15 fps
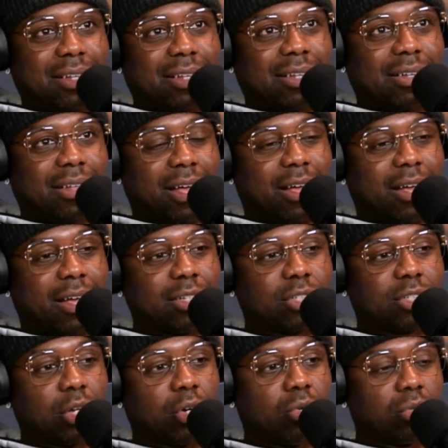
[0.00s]
All right.
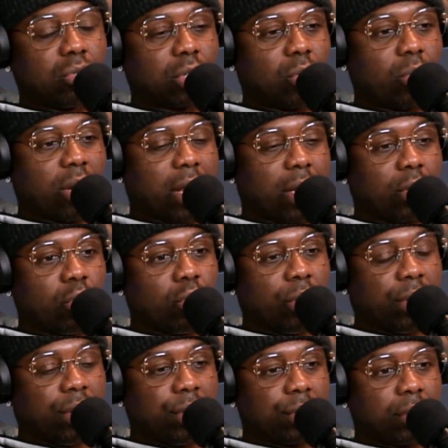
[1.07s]
Yeah. So what I do
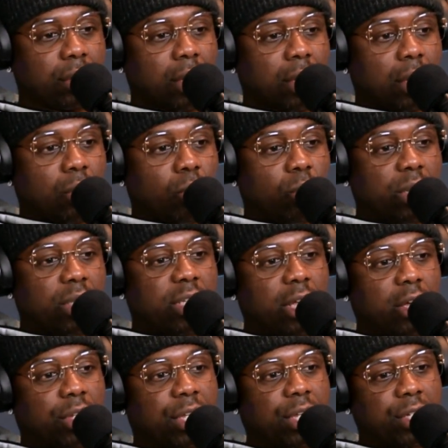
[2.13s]
is we tell
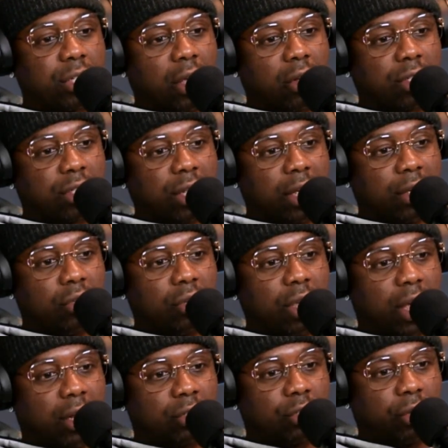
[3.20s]
kids all the time you got
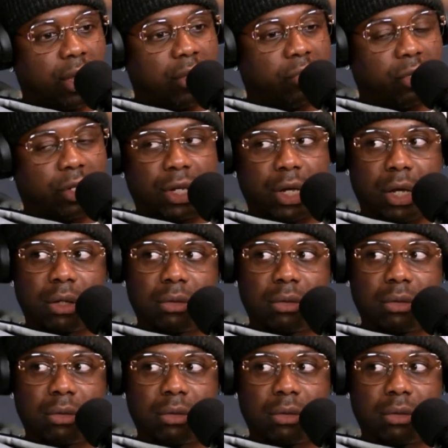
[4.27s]
to train for the game.